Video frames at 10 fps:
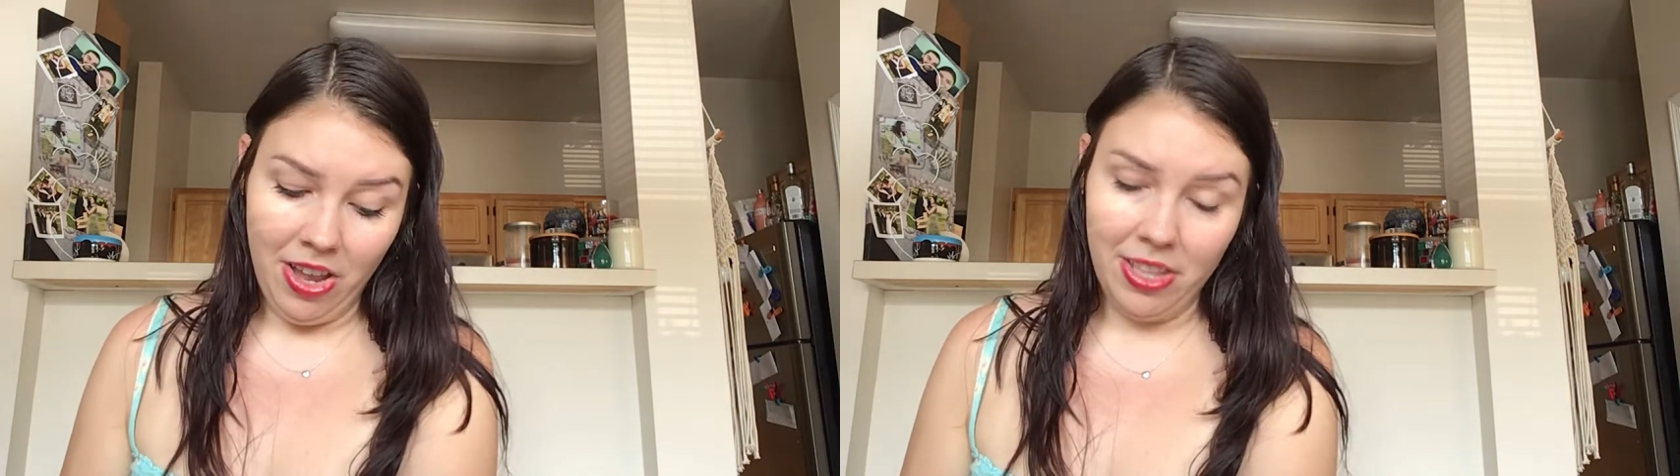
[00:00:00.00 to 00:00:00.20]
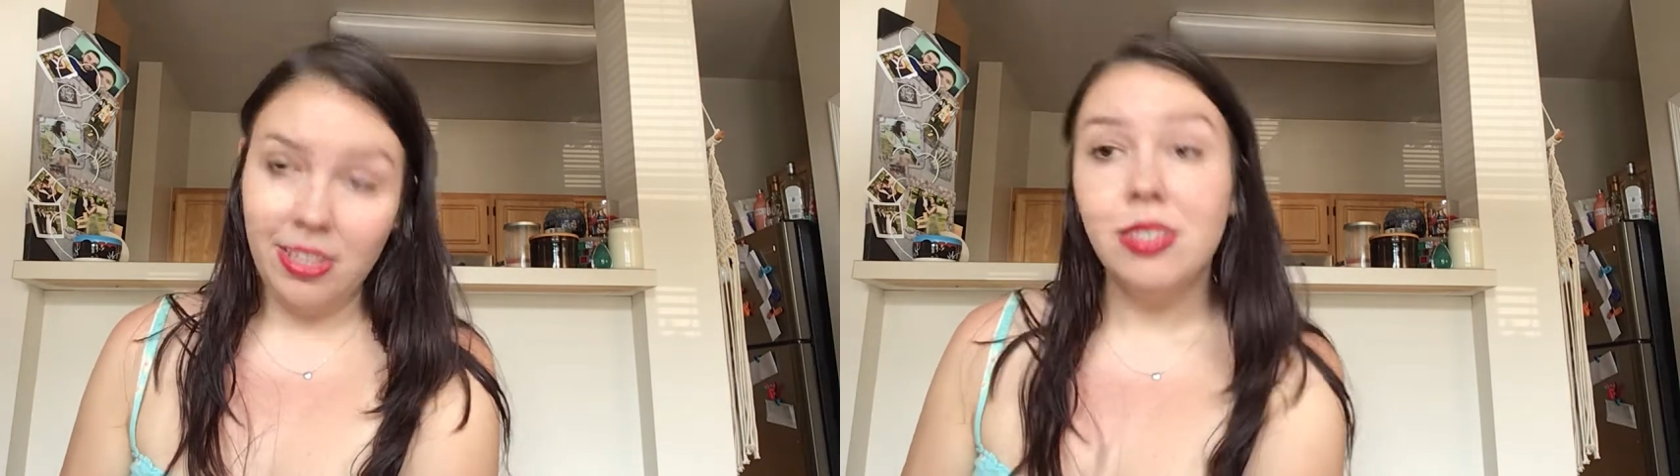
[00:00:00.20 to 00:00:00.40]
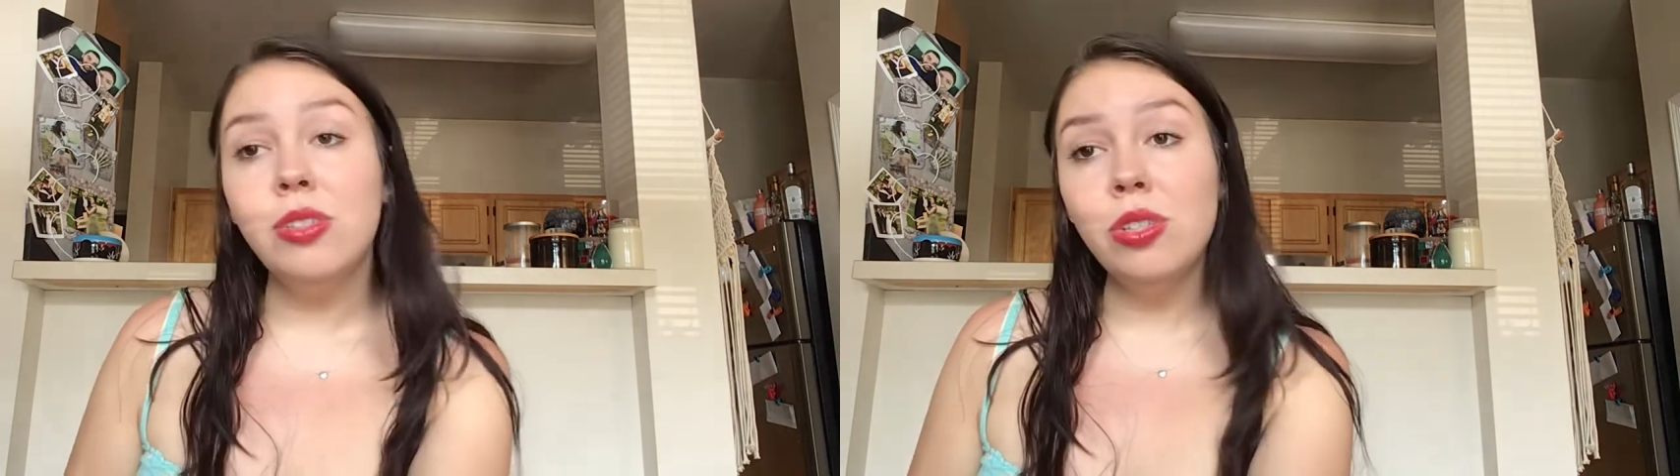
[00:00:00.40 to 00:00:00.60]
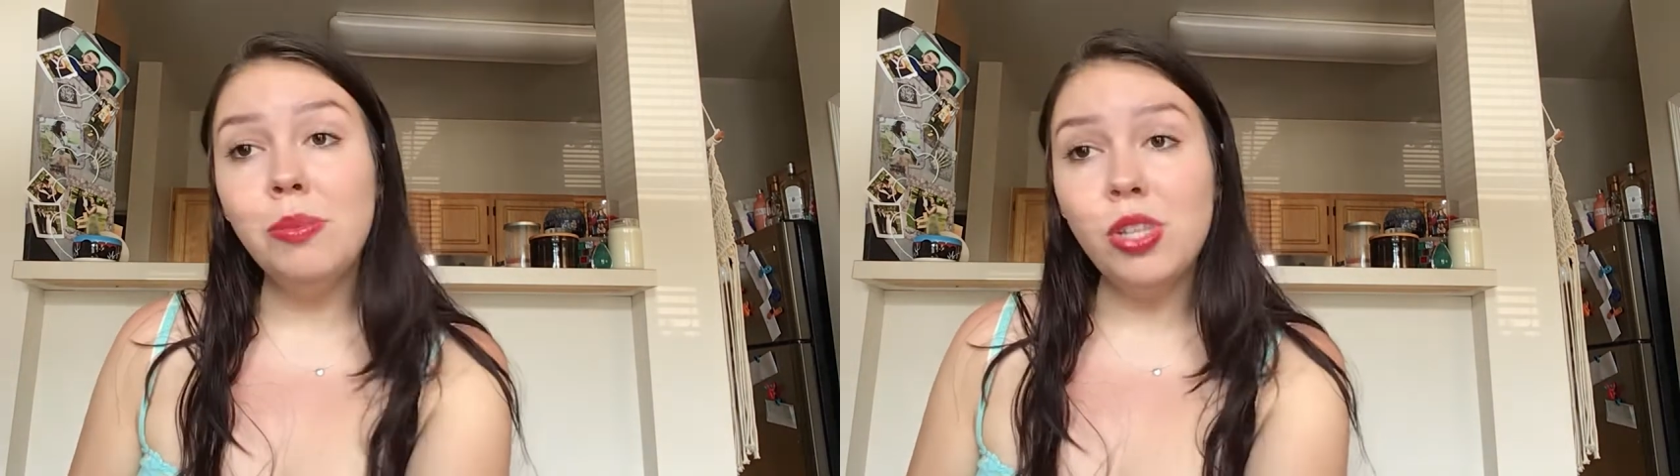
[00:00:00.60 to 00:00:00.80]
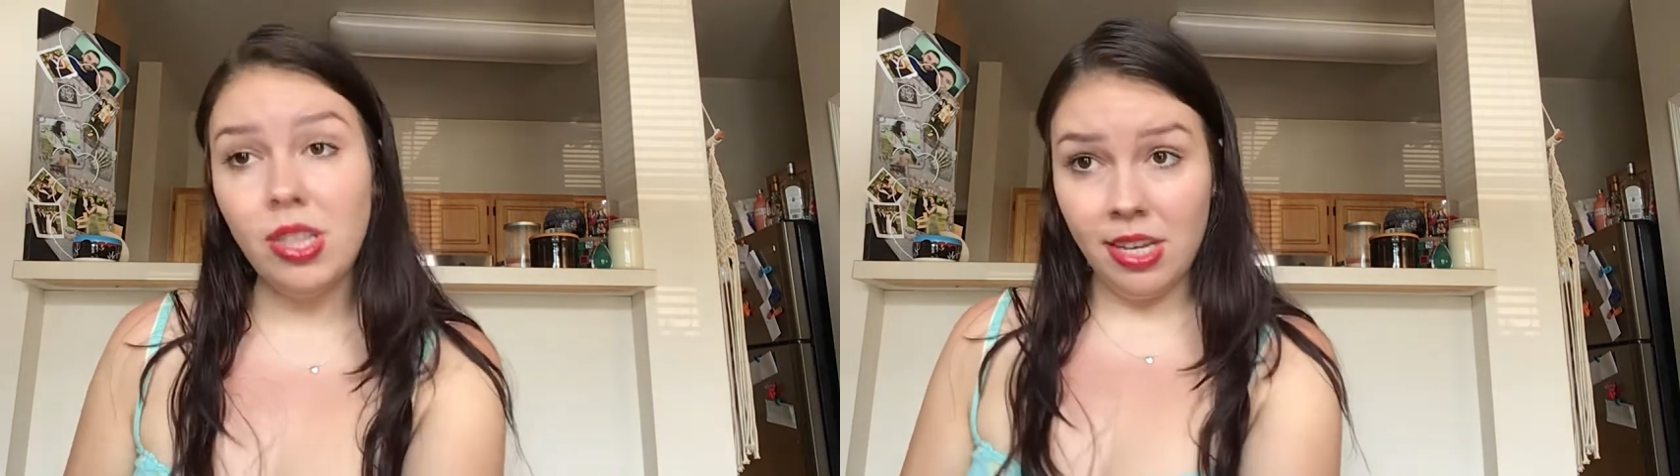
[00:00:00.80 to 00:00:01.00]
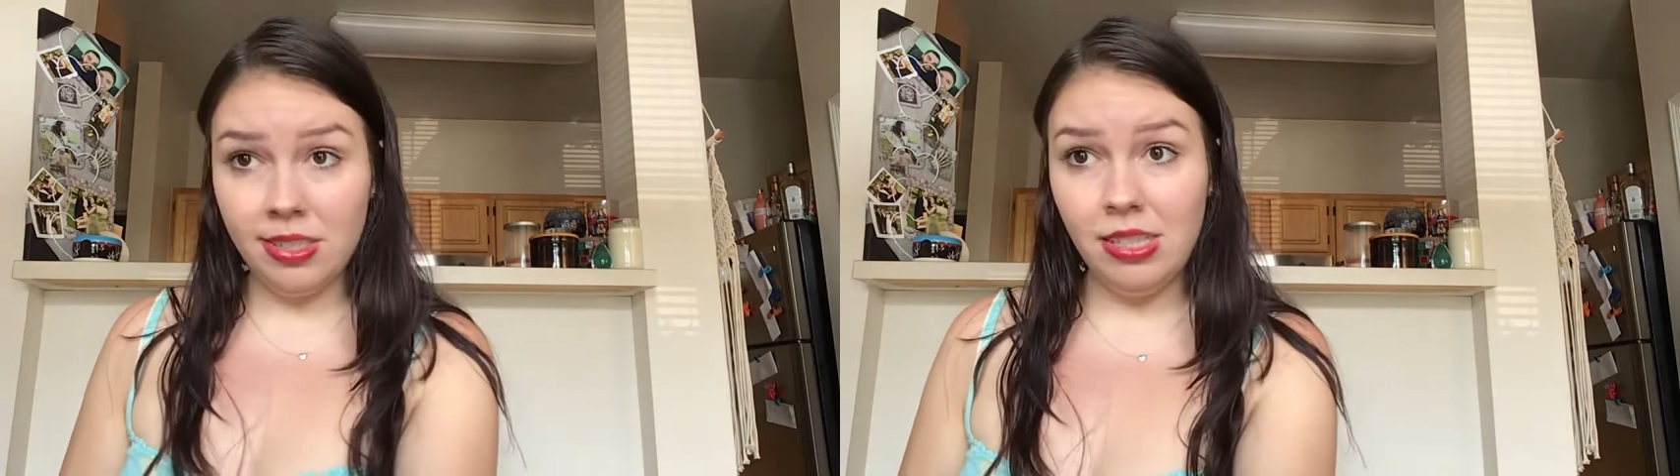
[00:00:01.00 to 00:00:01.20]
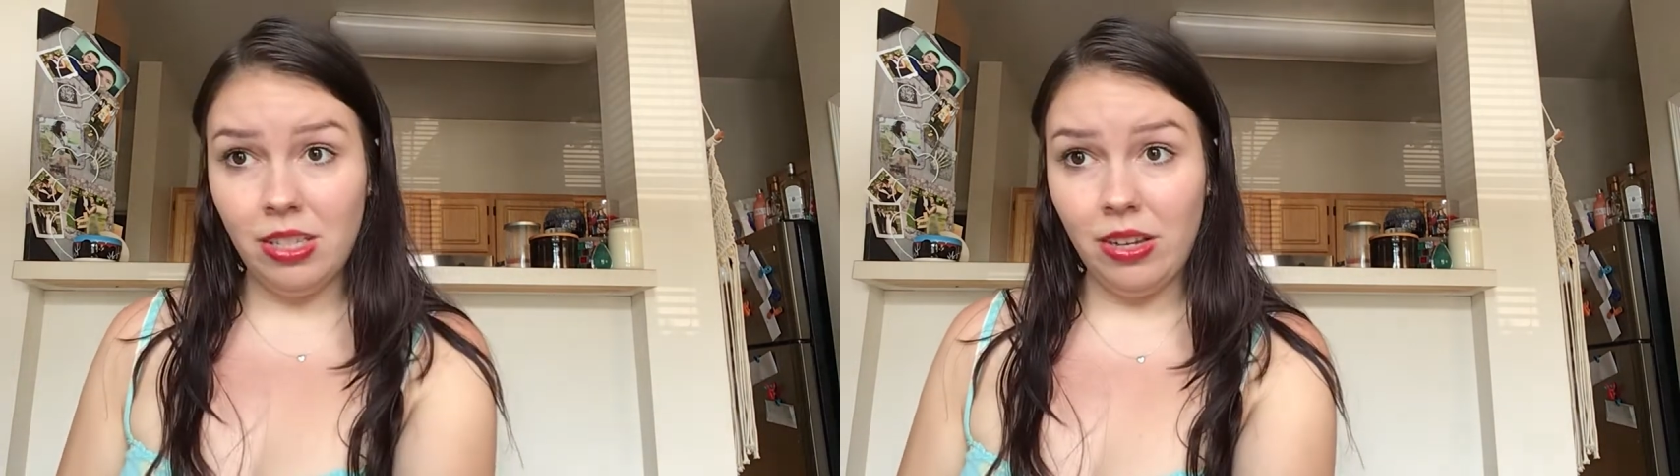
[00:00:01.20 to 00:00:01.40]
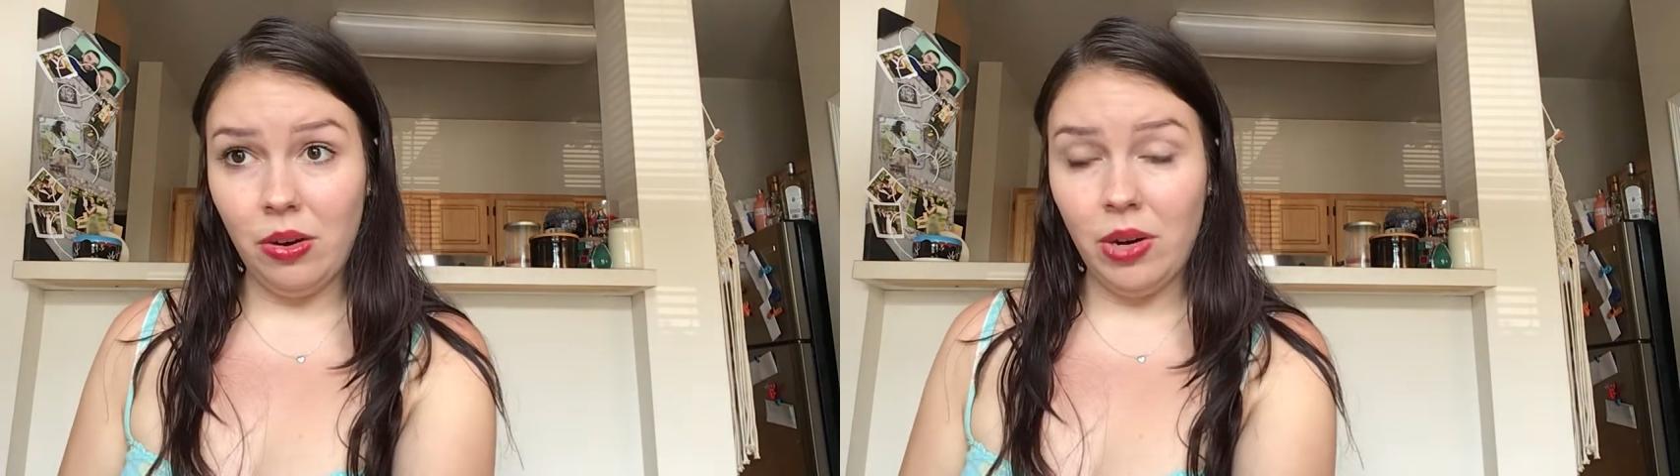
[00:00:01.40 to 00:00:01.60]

This one's from 2002.